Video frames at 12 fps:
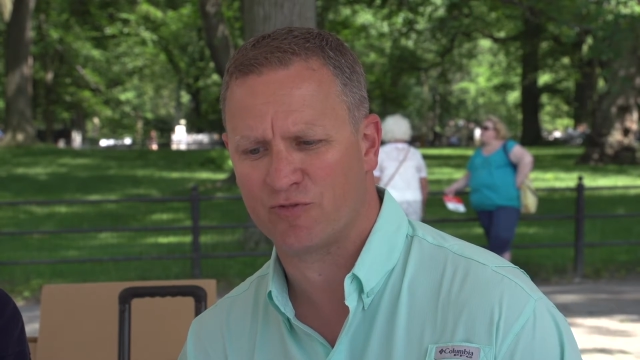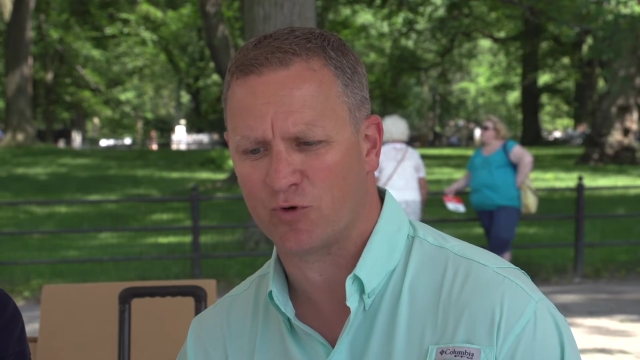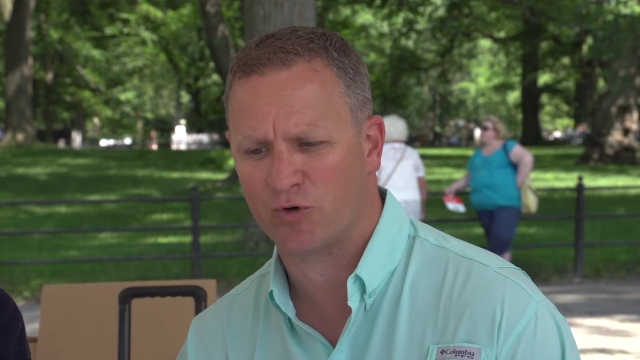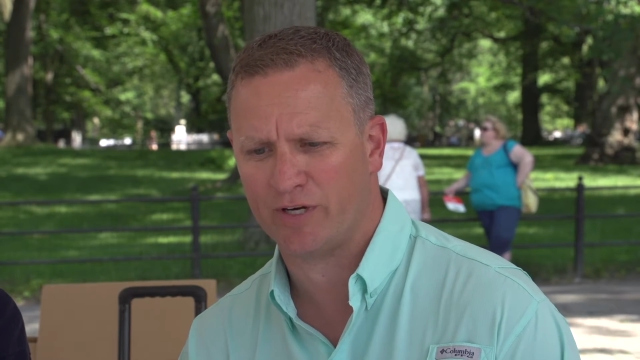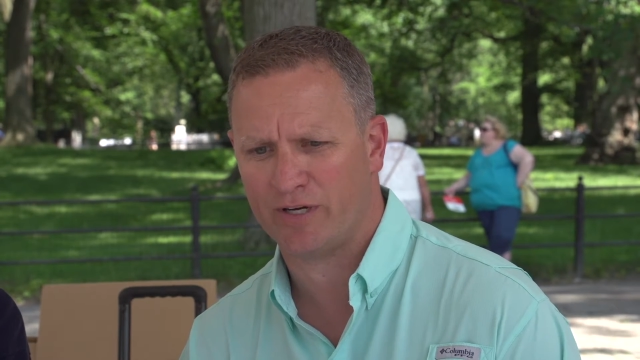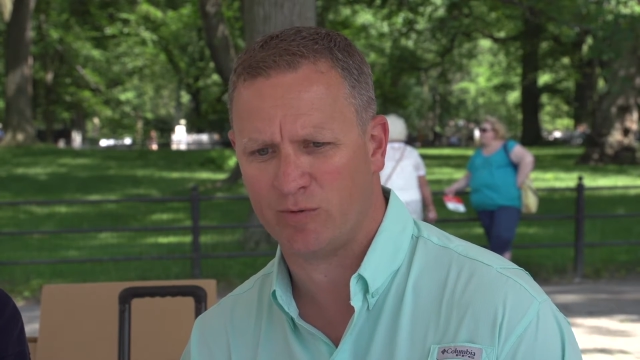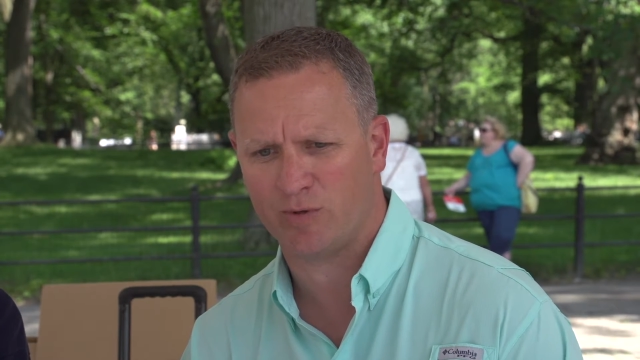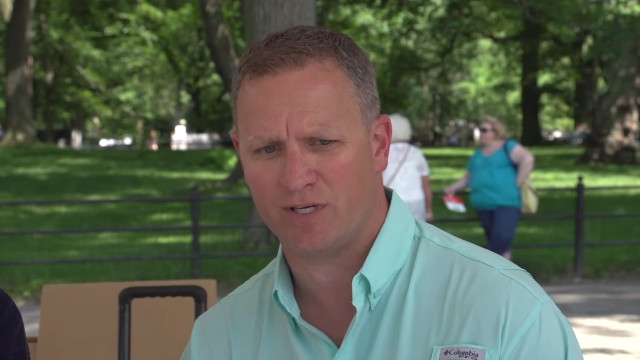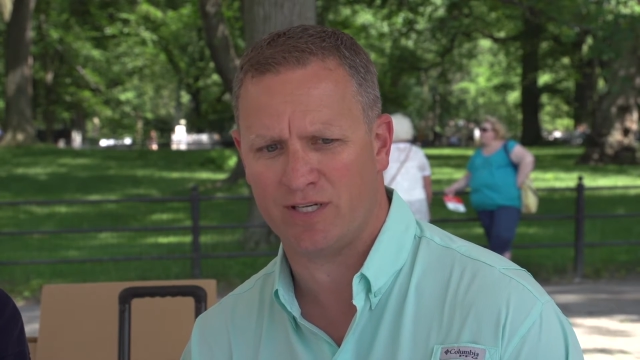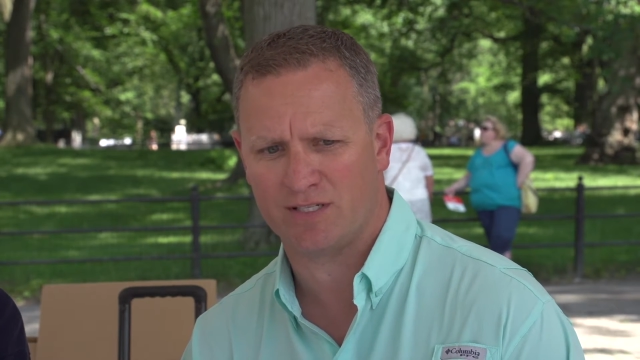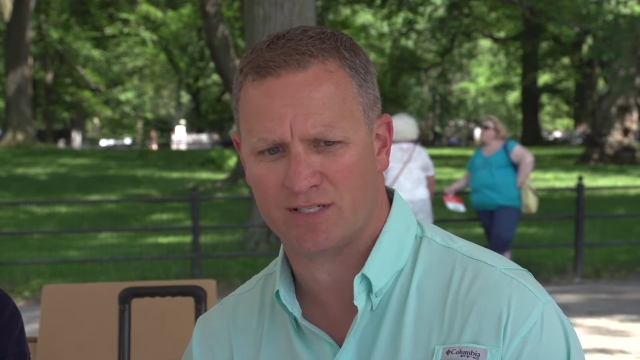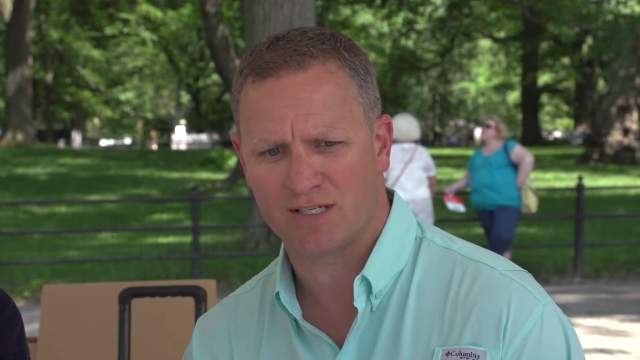for it
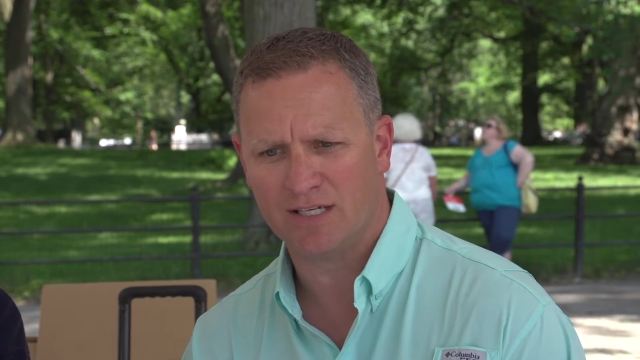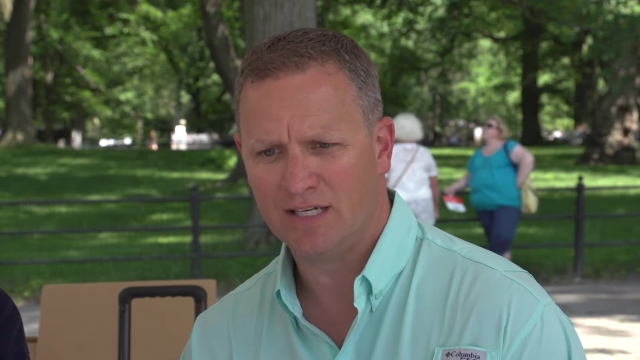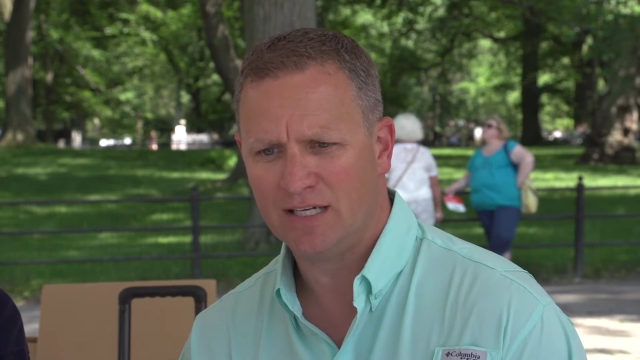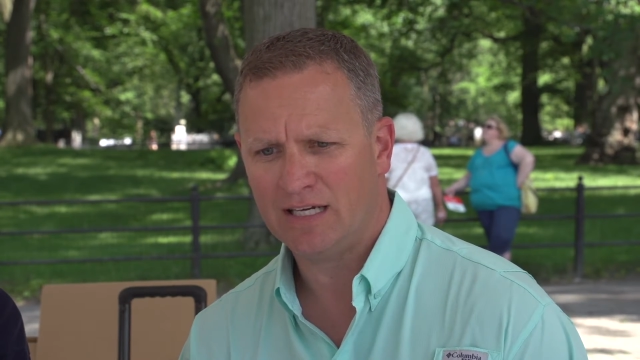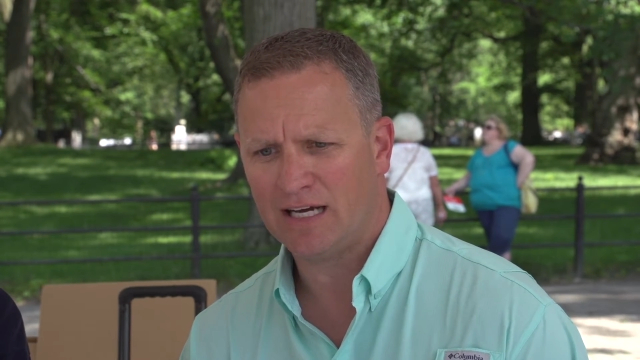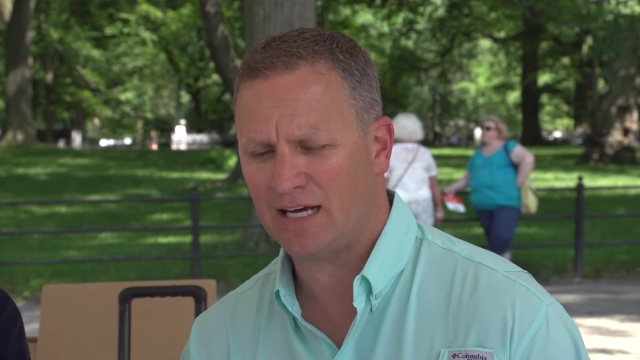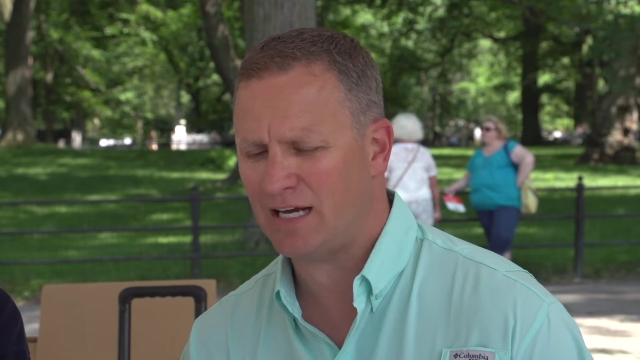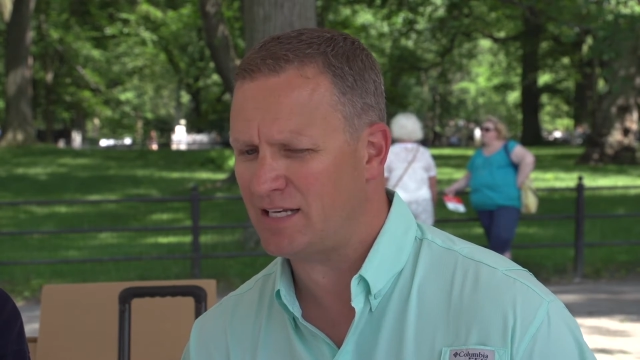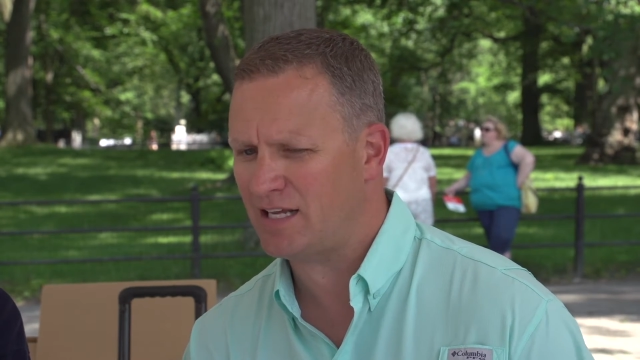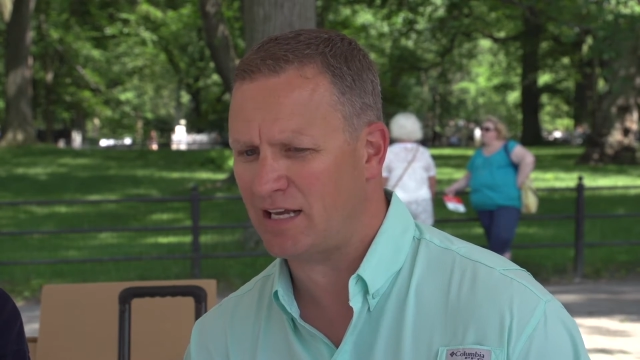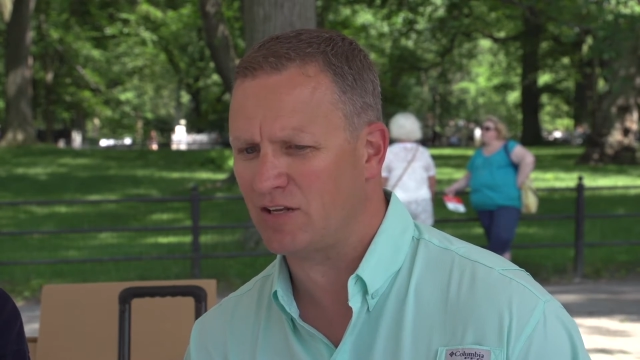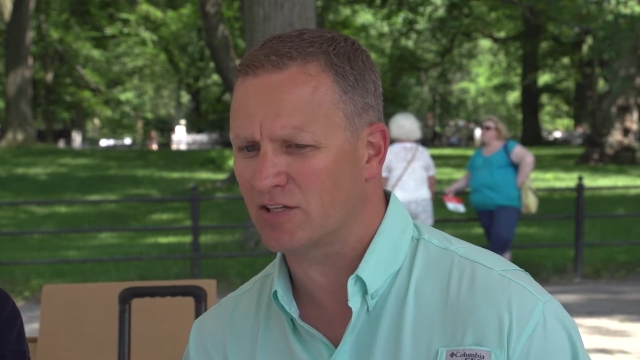was,
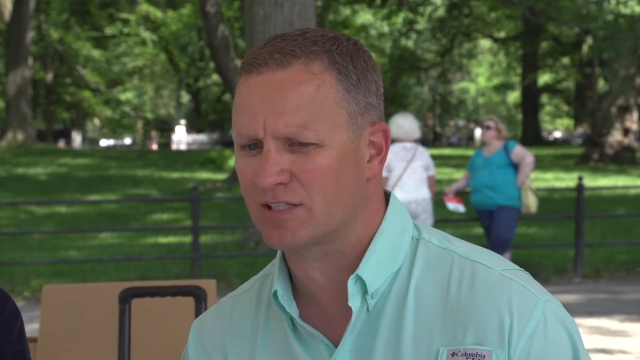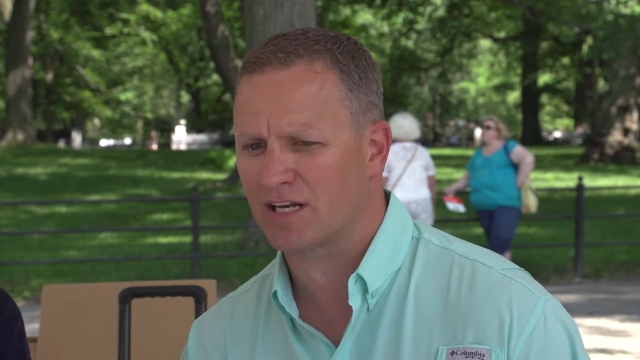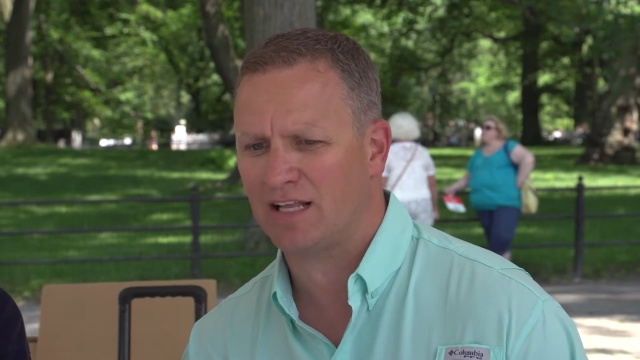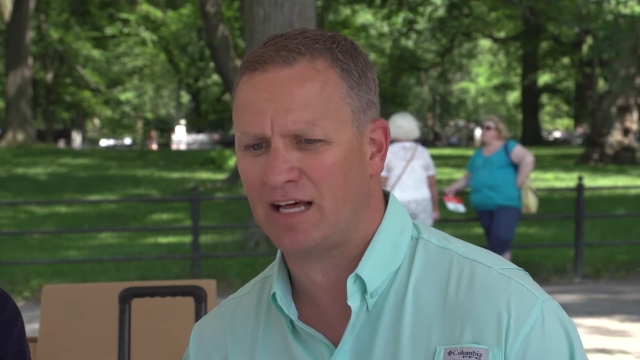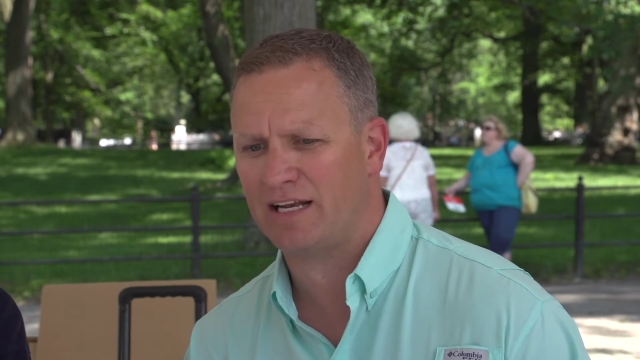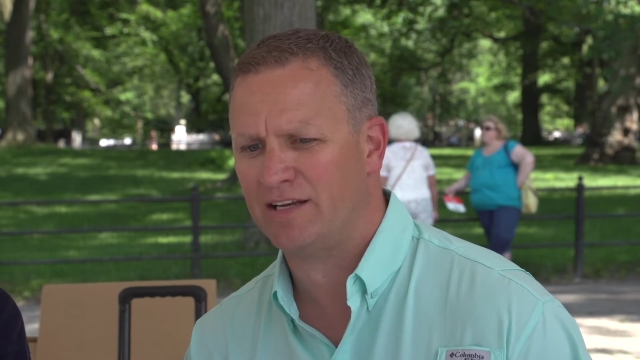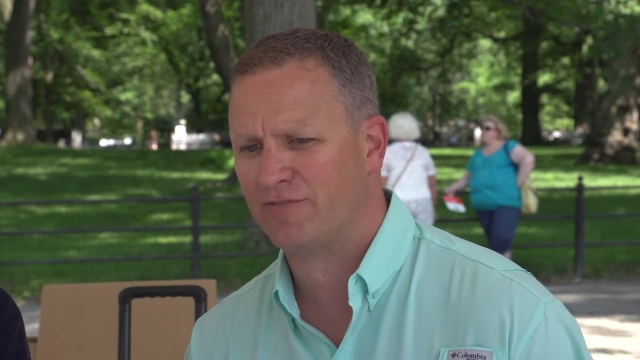I looked at a lot of